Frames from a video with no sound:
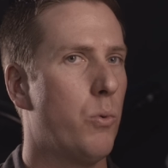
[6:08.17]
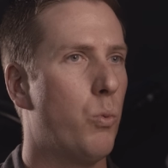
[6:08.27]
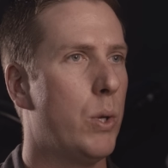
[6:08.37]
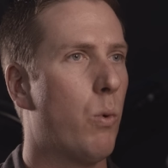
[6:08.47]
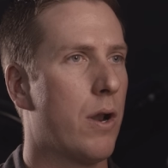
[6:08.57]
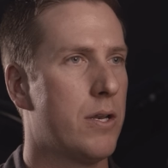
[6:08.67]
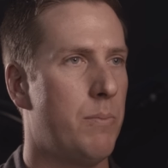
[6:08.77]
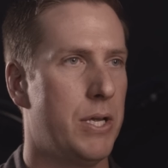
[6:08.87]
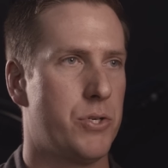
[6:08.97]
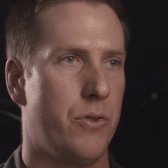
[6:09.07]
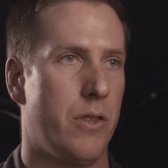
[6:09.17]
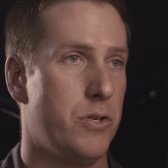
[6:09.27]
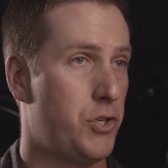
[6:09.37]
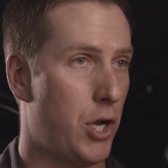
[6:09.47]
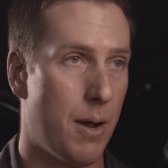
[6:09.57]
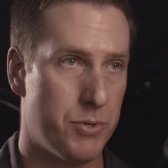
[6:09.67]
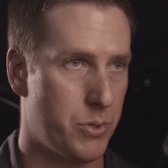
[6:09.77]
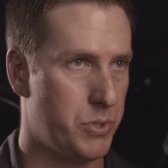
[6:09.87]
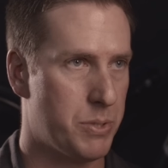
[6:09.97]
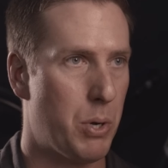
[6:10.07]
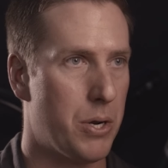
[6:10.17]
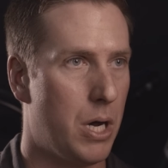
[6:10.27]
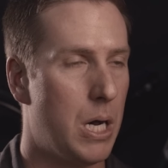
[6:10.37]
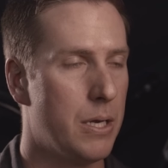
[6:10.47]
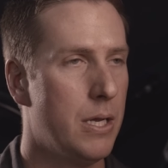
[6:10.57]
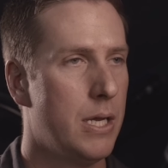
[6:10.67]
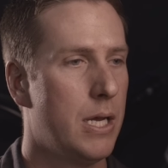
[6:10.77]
we wanted to make sure that the geometry was spot on.